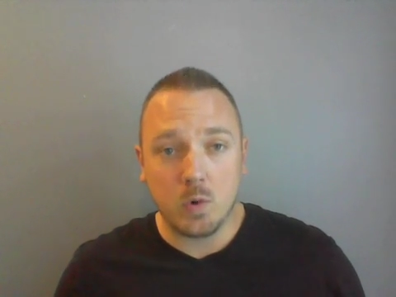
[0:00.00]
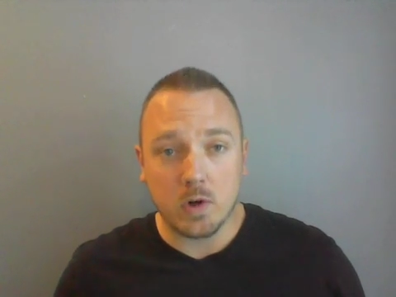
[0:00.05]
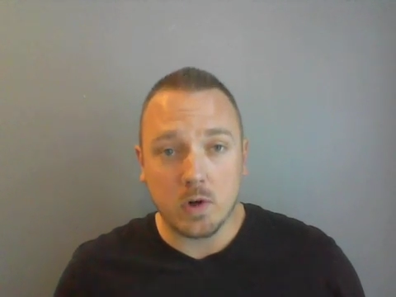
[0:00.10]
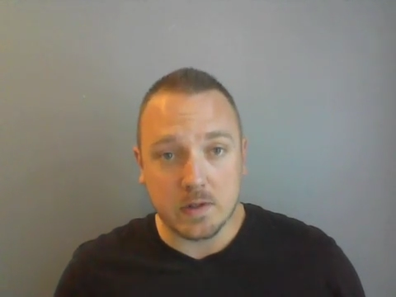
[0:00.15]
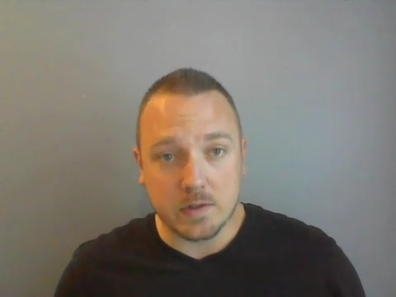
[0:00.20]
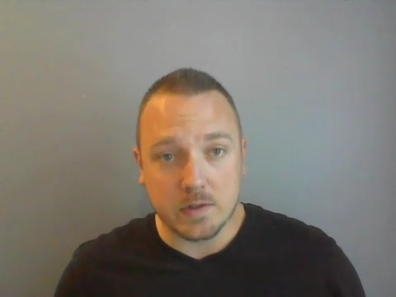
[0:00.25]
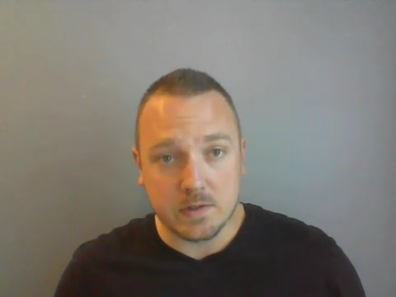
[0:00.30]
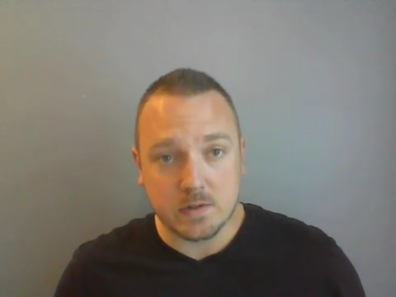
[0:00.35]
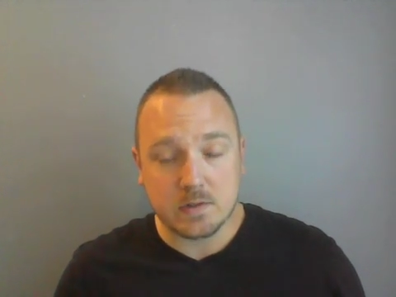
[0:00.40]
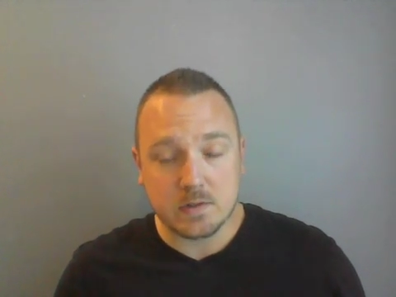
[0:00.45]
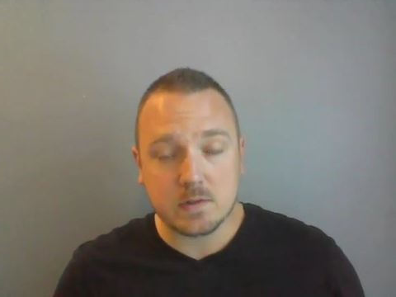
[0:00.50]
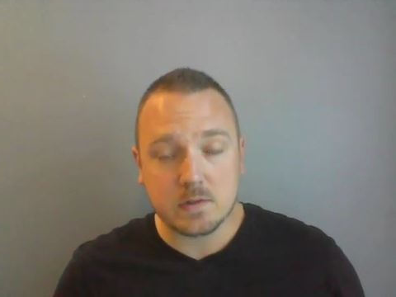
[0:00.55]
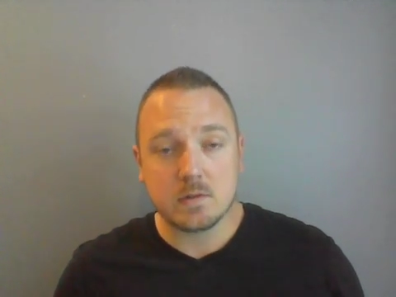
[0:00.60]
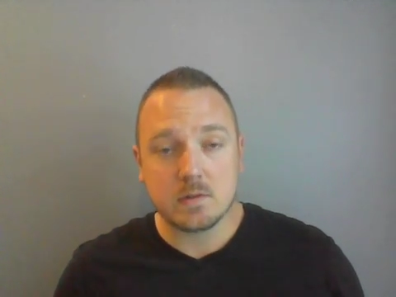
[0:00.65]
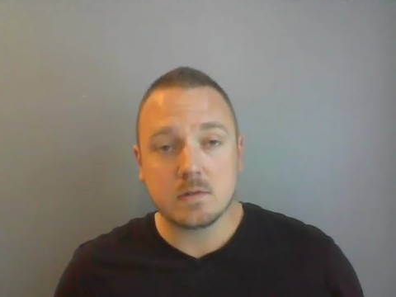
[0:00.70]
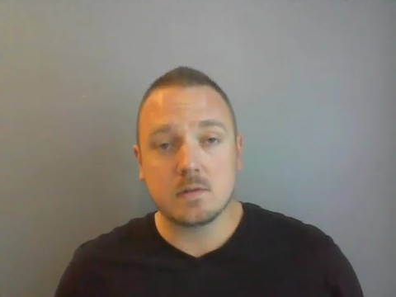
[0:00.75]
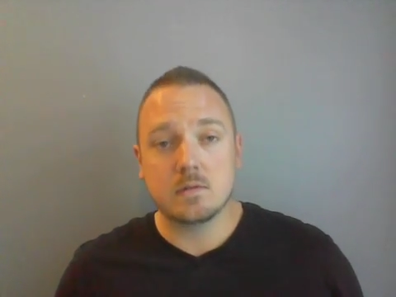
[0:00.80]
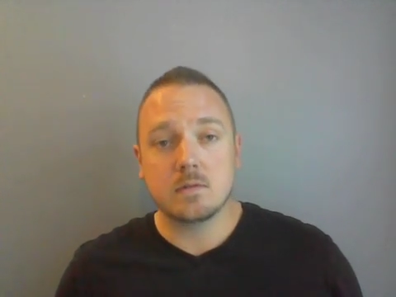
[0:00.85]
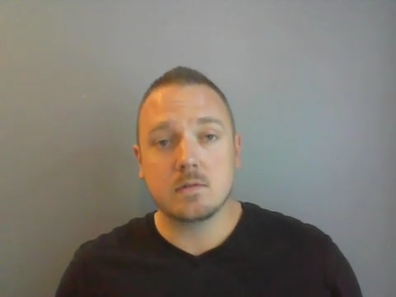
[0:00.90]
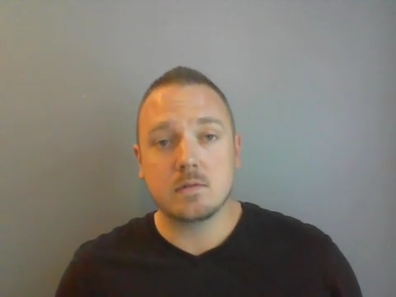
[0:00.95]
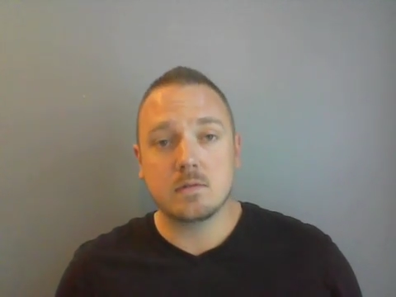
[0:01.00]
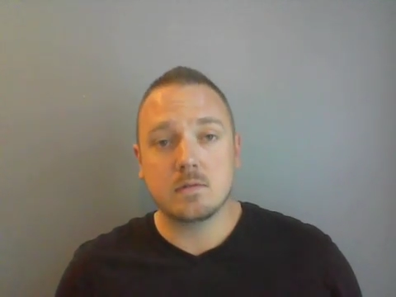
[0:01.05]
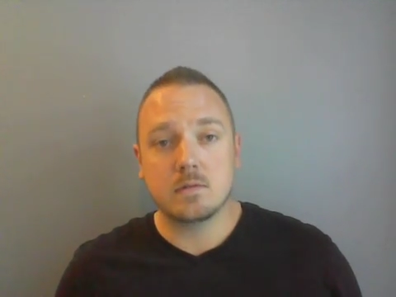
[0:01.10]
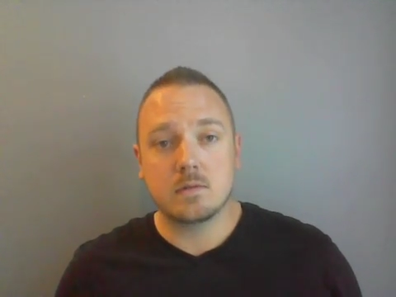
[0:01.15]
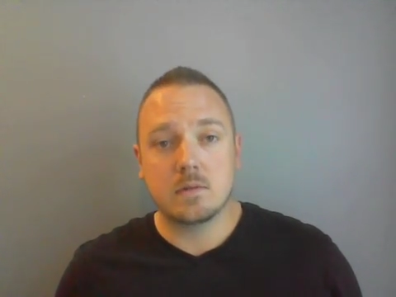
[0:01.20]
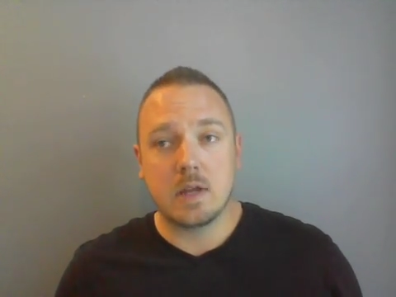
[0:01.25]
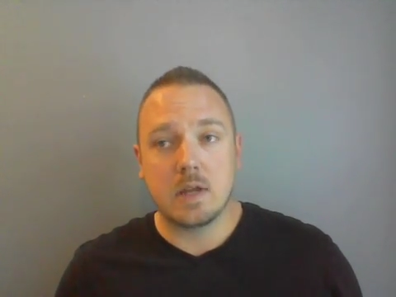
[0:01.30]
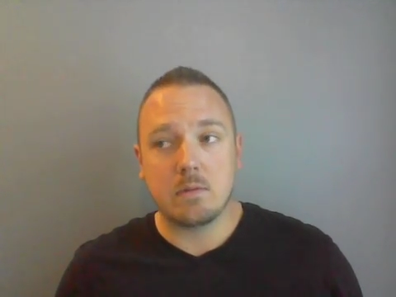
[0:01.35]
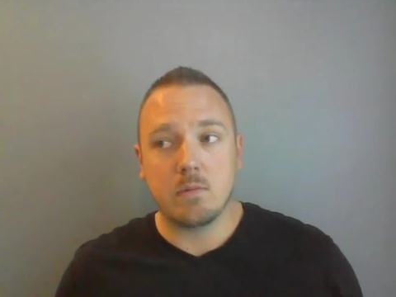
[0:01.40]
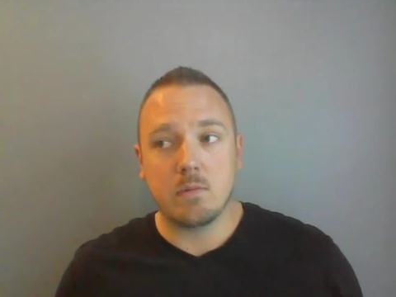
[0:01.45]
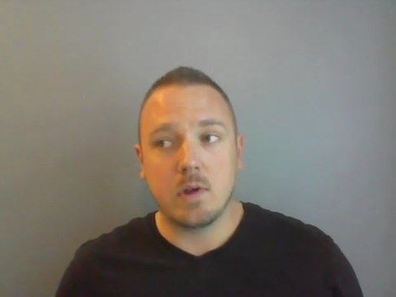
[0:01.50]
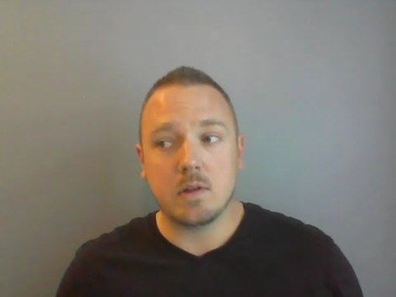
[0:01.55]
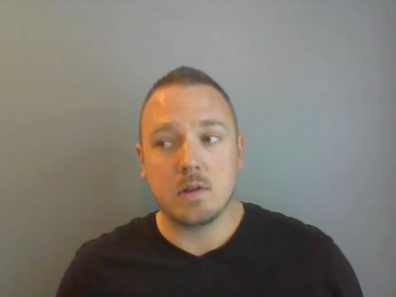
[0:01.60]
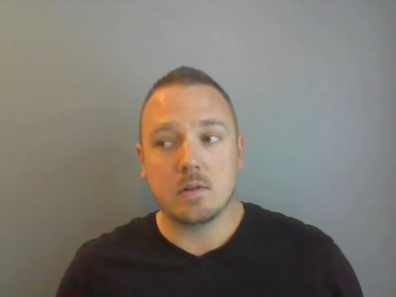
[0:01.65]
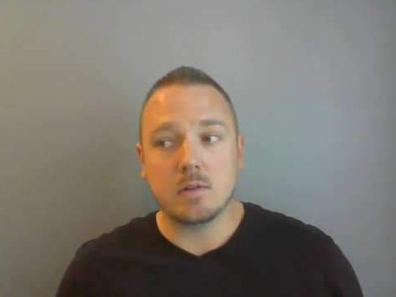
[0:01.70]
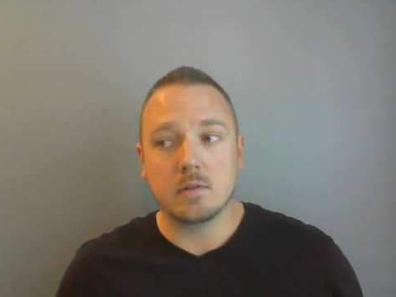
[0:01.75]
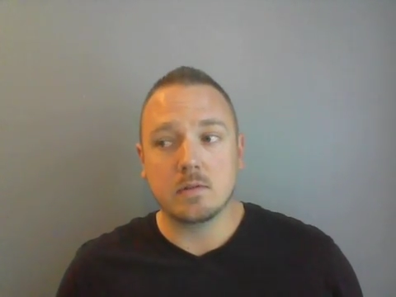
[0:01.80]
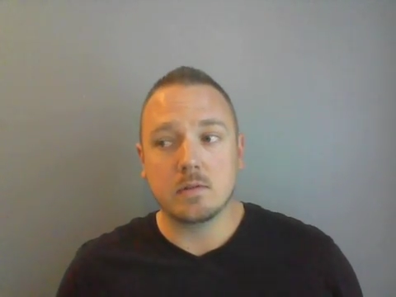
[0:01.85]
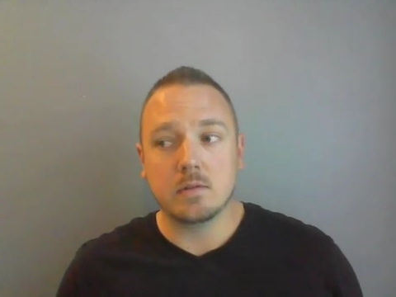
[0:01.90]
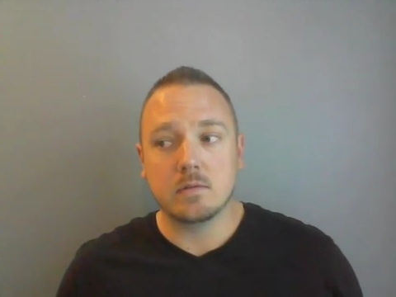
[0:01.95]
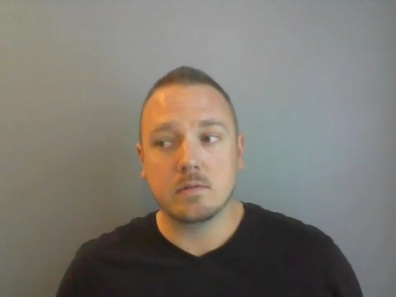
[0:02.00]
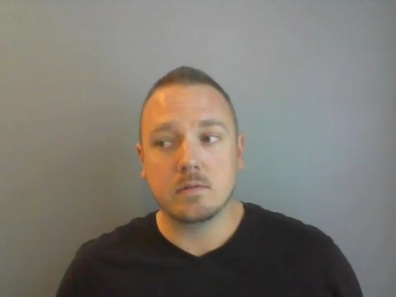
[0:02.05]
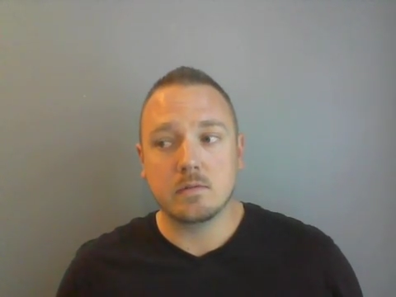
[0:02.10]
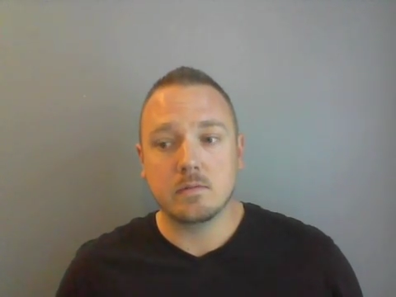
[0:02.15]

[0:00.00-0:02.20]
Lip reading: words that will